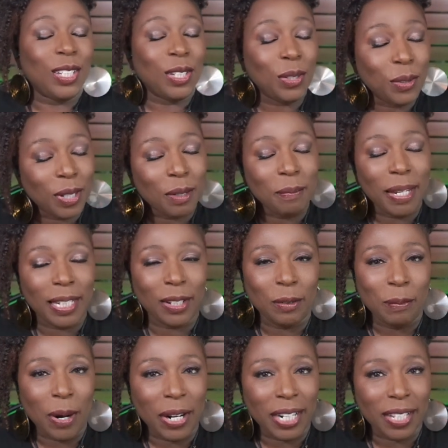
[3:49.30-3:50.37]
you can make your
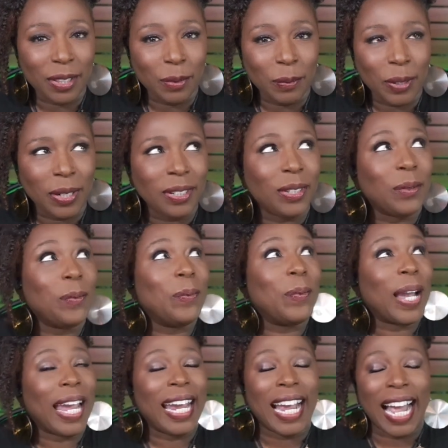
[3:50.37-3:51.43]
mark in the world. The
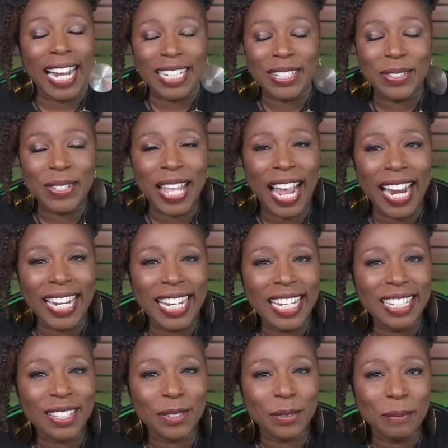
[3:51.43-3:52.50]
way I do that
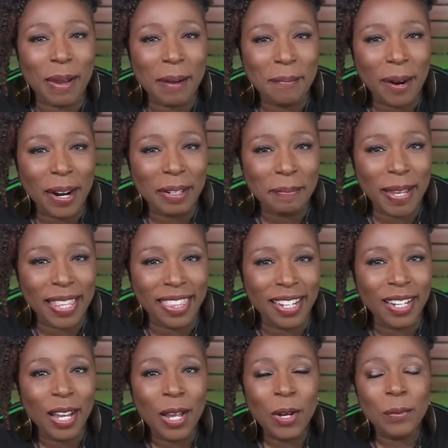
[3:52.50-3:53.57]
is through my MARK
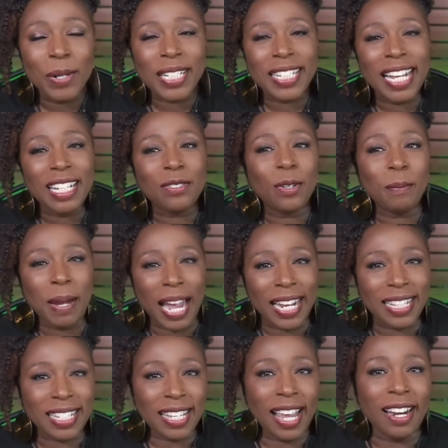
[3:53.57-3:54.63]
method, which stands for
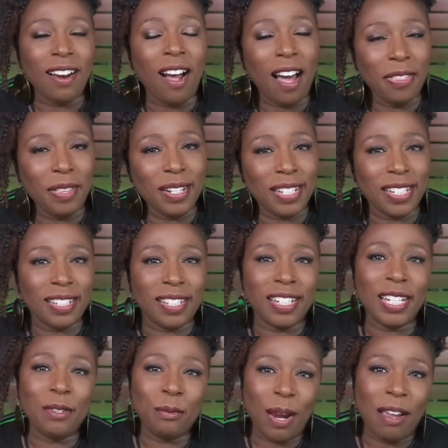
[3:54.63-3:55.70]
mindset,
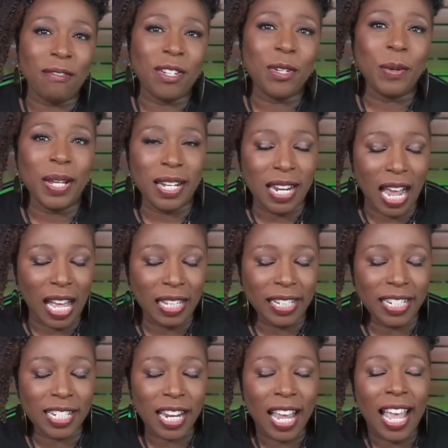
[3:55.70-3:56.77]
authenticity, revenue, and
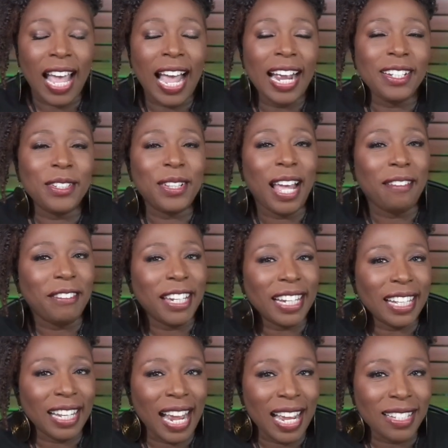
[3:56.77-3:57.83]
knowledge. I do that via
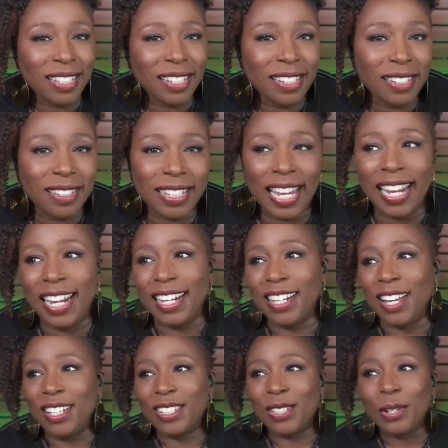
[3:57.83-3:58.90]
classes
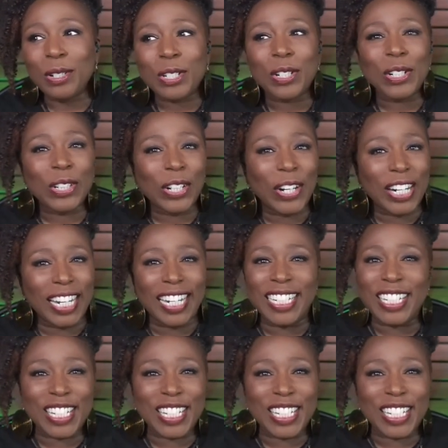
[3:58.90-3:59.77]
and social learning